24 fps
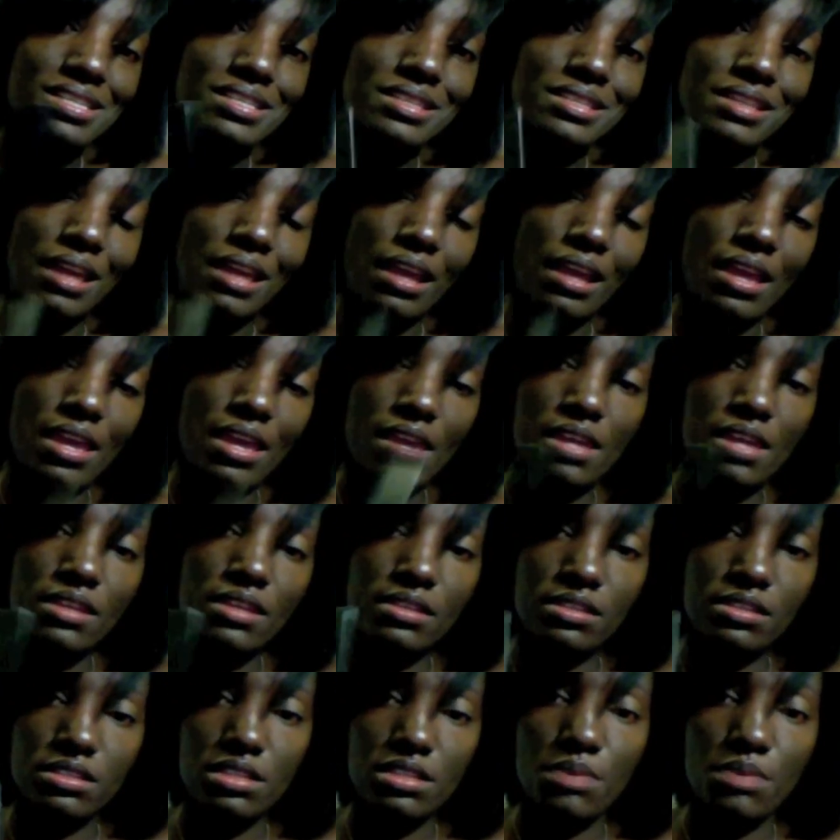the heat,
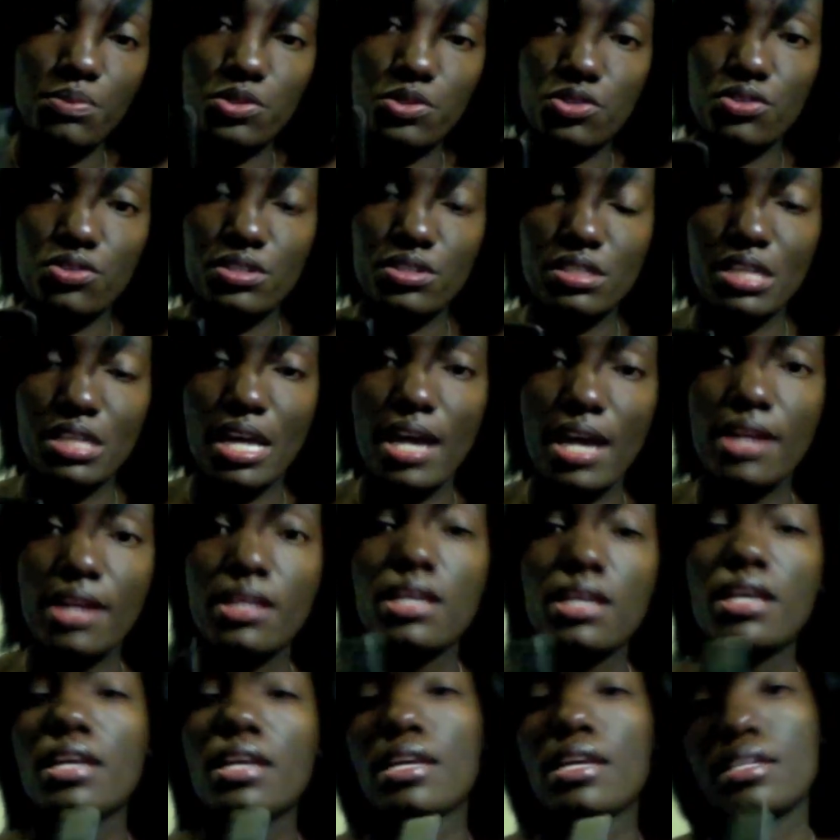the temperature it's at,
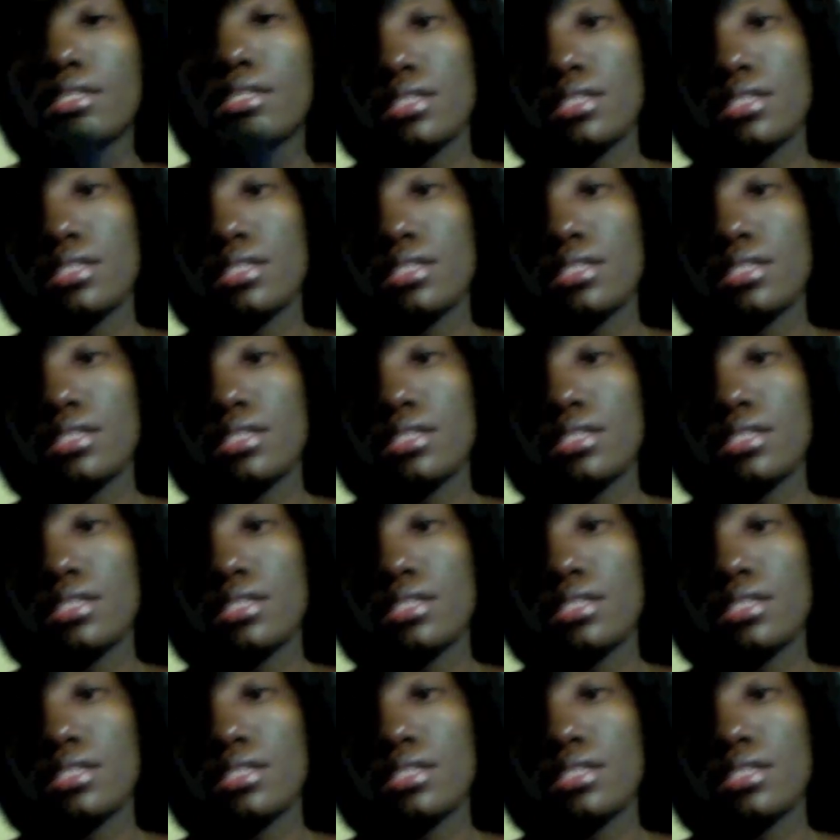is